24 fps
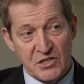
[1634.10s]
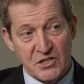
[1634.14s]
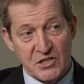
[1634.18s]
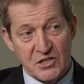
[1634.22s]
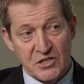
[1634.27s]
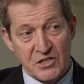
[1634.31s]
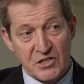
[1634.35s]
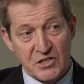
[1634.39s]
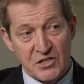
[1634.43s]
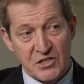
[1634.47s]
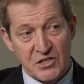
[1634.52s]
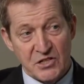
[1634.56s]

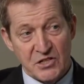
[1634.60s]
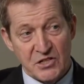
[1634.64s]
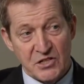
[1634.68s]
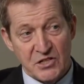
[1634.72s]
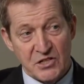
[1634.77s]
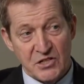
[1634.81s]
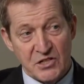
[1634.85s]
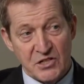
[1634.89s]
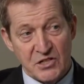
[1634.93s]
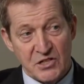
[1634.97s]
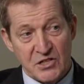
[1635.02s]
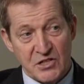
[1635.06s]
to
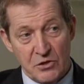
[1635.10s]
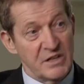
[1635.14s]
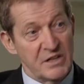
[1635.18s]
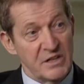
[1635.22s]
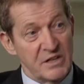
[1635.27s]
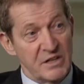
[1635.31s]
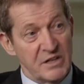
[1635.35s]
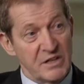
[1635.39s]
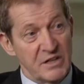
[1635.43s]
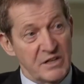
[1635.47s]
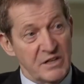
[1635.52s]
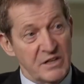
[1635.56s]

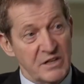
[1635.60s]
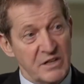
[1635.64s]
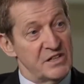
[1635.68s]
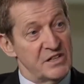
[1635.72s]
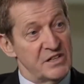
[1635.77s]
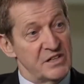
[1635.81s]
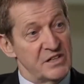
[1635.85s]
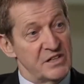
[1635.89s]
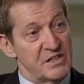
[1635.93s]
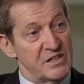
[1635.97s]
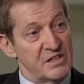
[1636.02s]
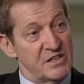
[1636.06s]
rediscover
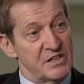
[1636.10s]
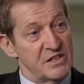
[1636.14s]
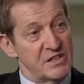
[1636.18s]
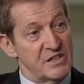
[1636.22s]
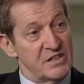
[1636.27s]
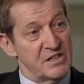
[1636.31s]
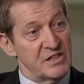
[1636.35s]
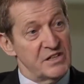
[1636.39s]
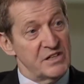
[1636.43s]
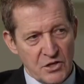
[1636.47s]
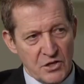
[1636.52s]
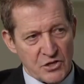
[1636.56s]
the
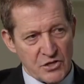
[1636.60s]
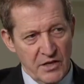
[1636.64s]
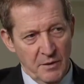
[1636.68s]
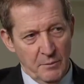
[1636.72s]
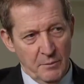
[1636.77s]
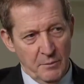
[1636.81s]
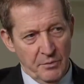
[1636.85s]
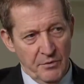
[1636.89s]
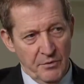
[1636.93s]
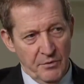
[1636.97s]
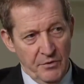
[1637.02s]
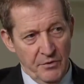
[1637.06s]
sense of
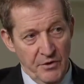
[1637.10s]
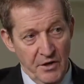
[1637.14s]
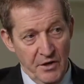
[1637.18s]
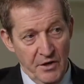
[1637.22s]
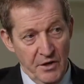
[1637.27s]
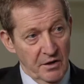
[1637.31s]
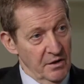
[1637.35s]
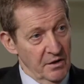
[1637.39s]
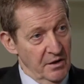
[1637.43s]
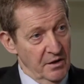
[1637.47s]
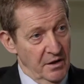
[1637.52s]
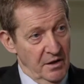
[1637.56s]
global
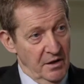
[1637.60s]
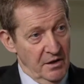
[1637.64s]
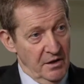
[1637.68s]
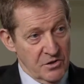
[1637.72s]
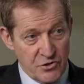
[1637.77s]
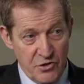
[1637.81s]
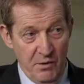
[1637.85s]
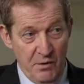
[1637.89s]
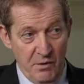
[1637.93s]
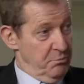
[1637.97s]
leadership